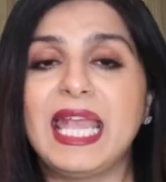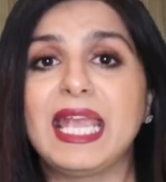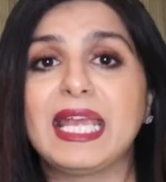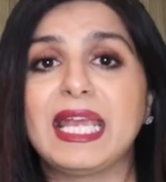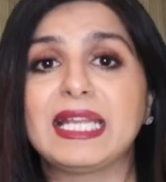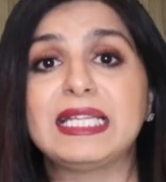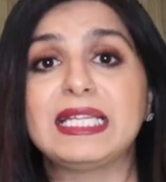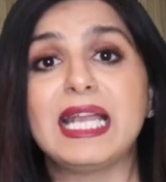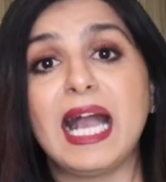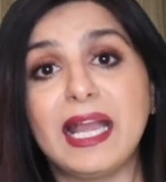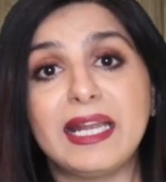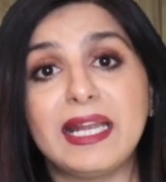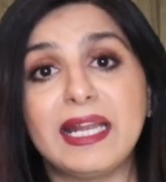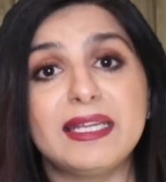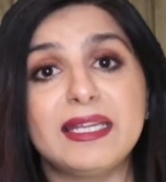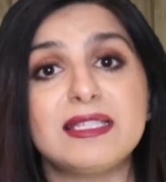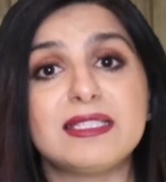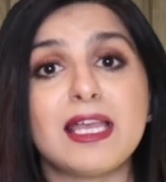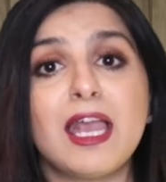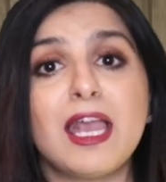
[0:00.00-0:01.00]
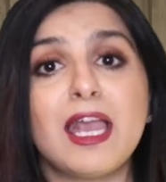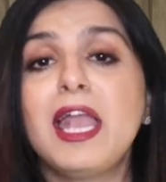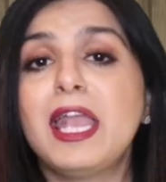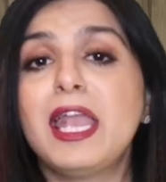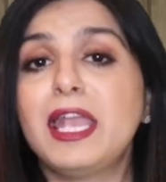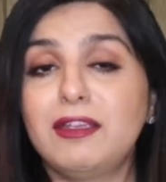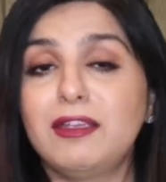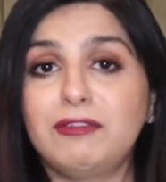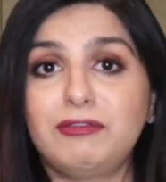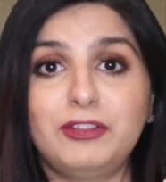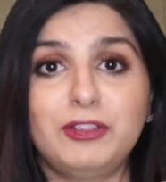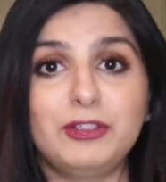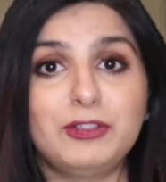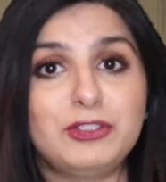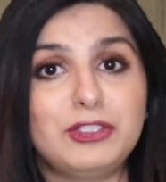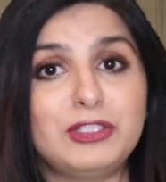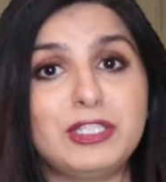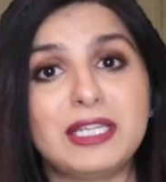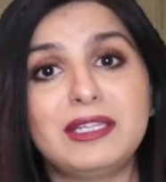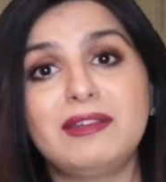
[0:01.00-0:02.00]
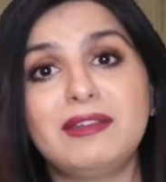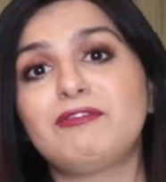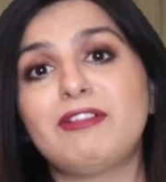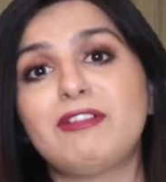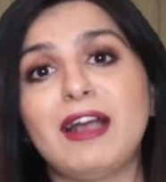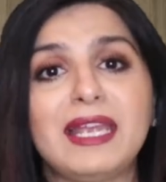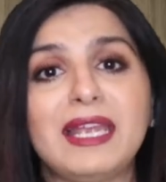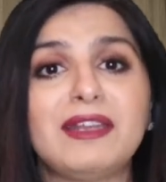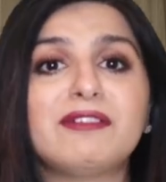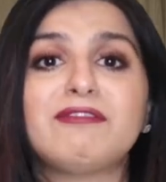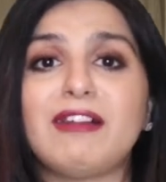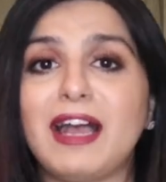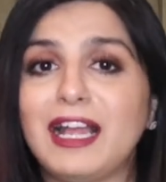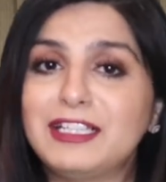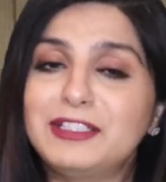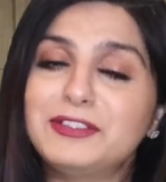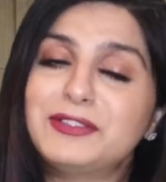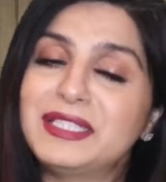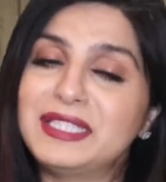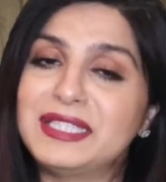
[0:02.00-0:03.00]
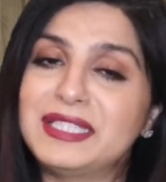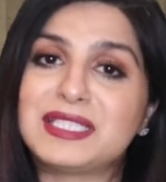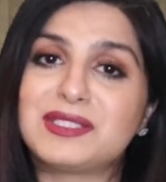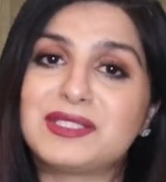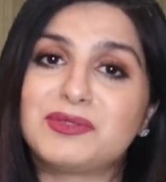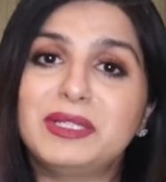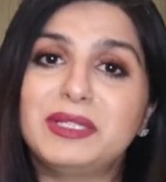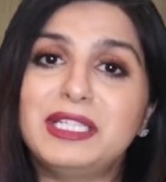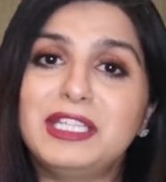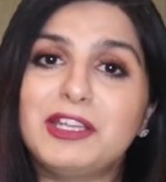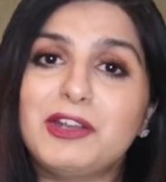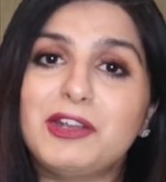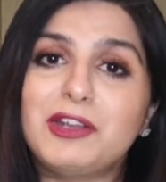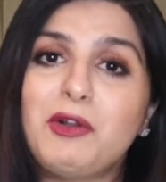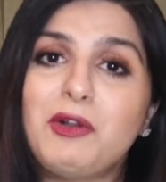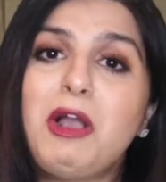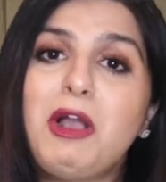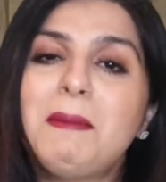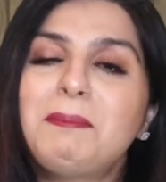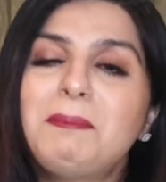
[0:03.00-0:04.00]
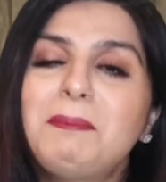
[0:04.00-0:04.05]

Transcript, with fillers: and guidance. If you did find value in this video,